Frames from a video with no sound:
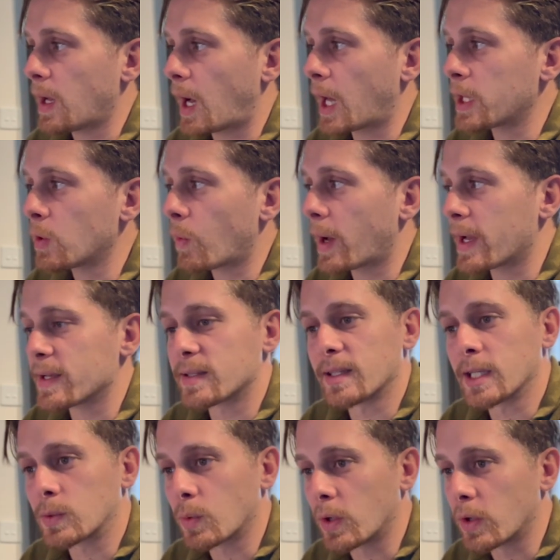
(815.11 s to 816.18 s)
Otherwise,
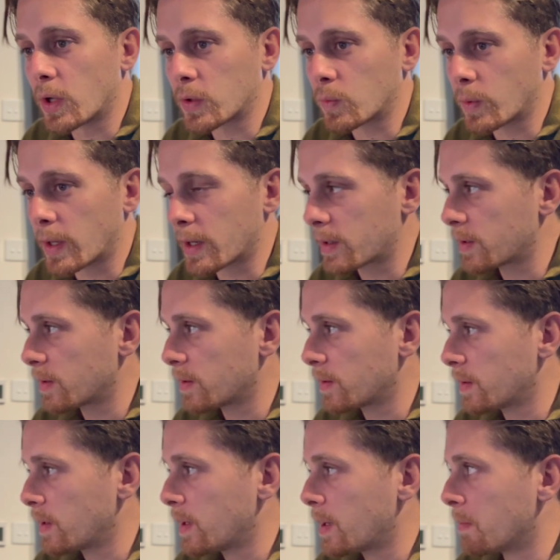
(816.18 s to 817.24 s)
it will not work.
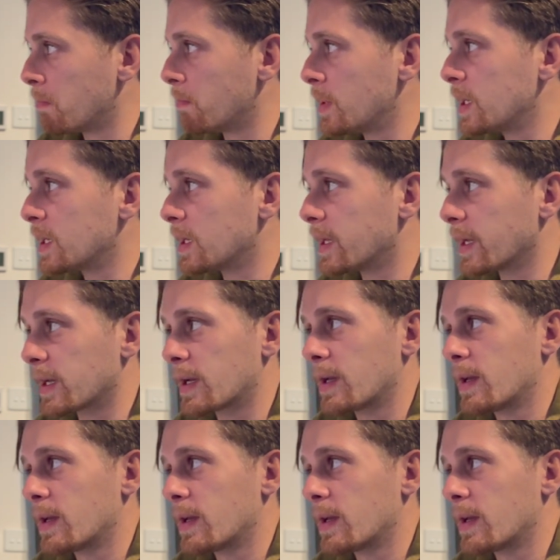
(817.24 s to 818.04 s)
Meaning,